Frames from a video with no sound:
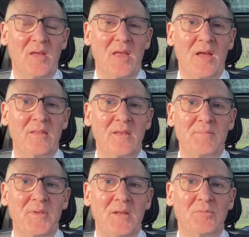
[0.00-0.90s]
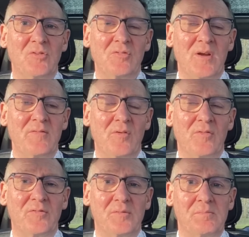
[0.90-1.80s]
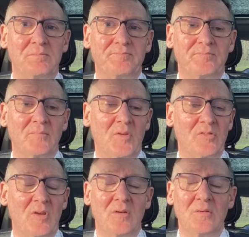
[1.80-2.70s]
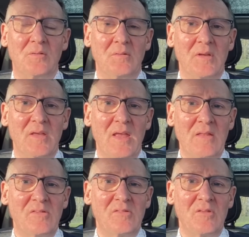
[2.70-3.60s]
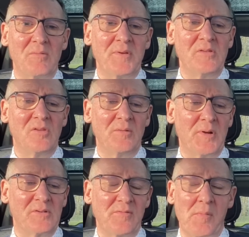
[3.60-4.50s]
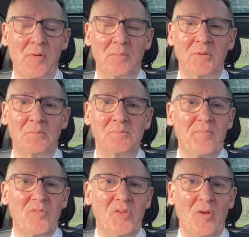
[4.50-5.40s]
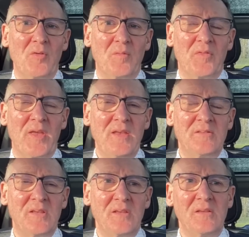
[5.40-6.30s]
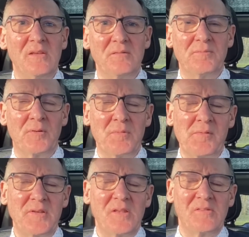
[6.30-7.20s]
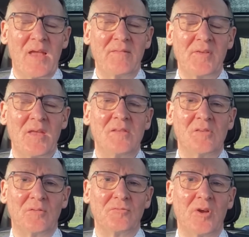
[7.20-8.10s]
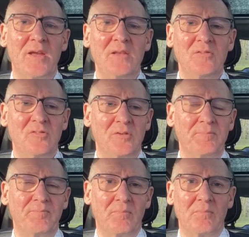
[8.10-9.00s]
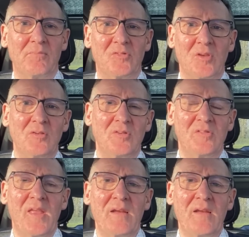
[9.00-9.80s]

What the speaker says: and then I've been able to drive off. So it's not been too much of a problem. So the heating probably does have a hit on range, so does the